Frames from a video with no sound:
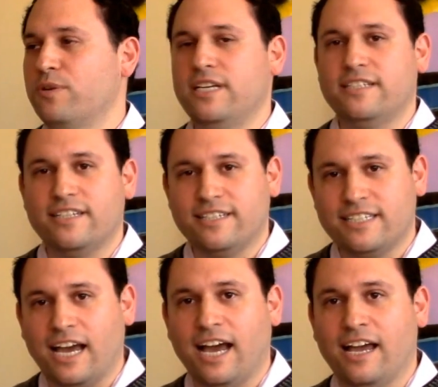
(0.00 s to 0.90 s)
need to
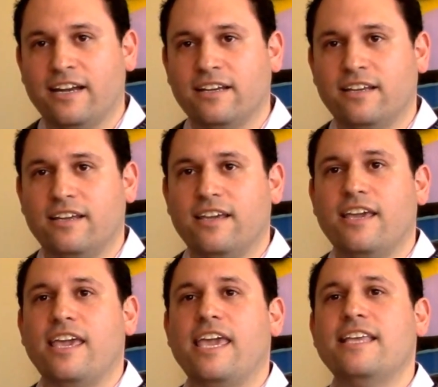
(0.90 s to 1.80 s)
decide
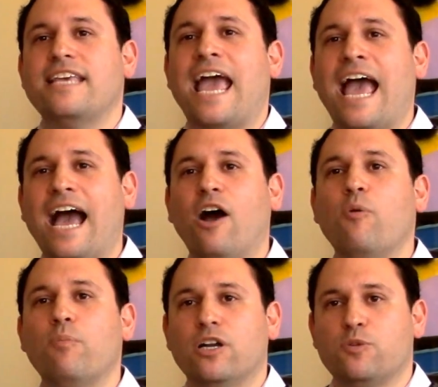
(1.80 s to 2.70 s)
is how
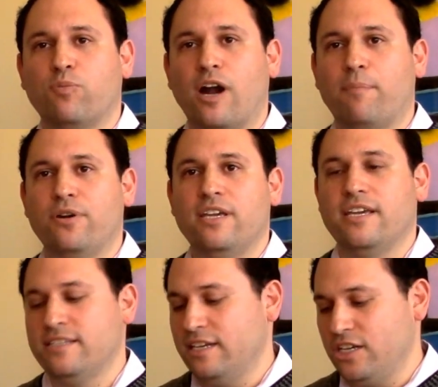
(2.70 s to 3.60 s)
much property
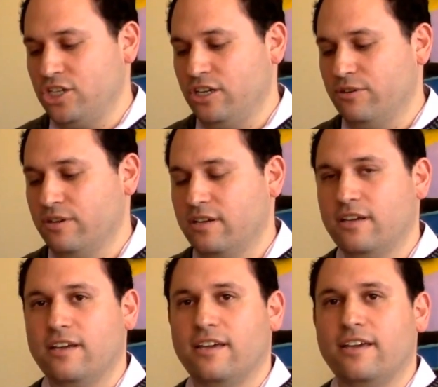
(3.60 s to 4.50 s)
is at issue.
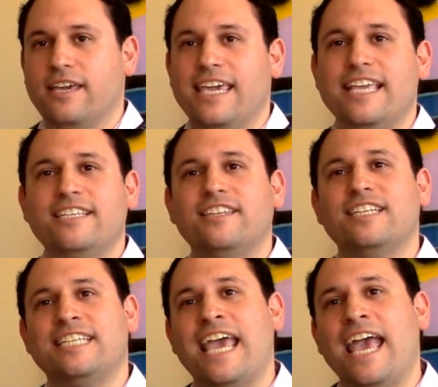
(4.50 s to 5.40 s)
Is it the
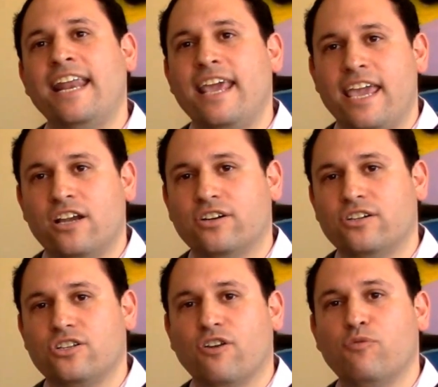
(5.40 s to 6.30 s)
10 acres
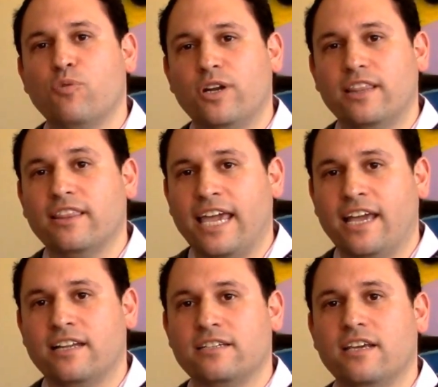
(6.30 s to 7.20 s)
of wooded
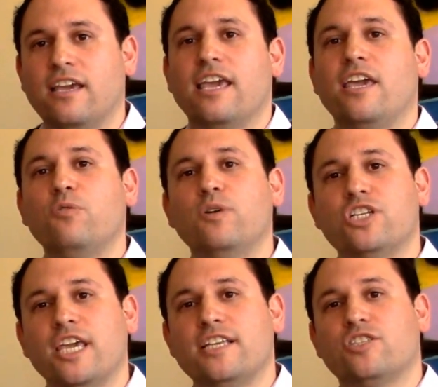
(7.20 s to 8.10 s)
land, in which
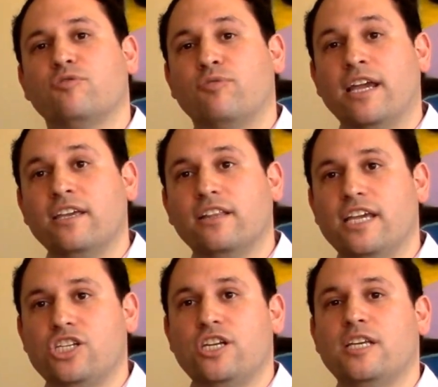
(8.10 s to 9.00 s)
case the
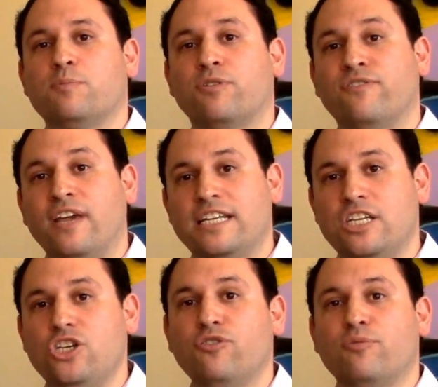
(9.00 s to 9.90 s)
regulation is preventing
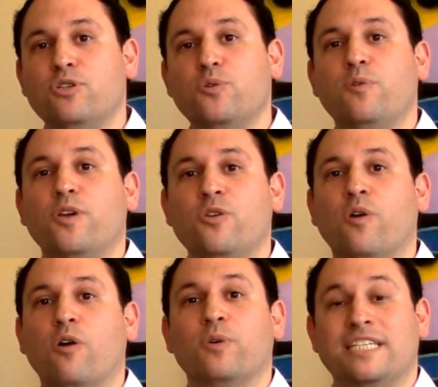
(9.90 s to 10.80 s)
you from doing what you
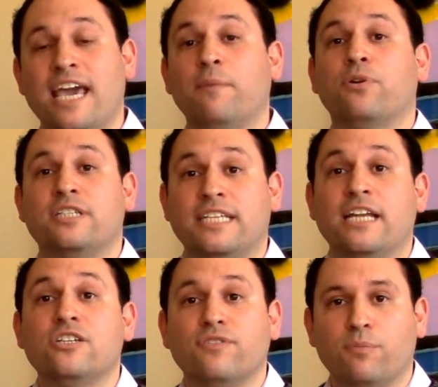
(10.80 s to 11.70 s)
want with
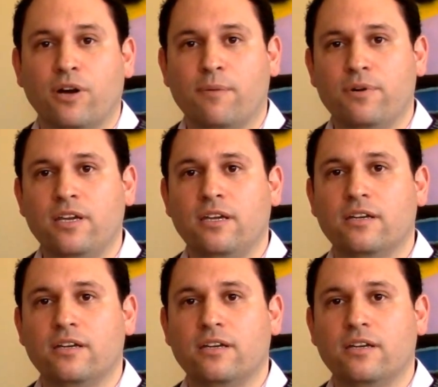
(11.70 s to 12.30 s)
10% of the property?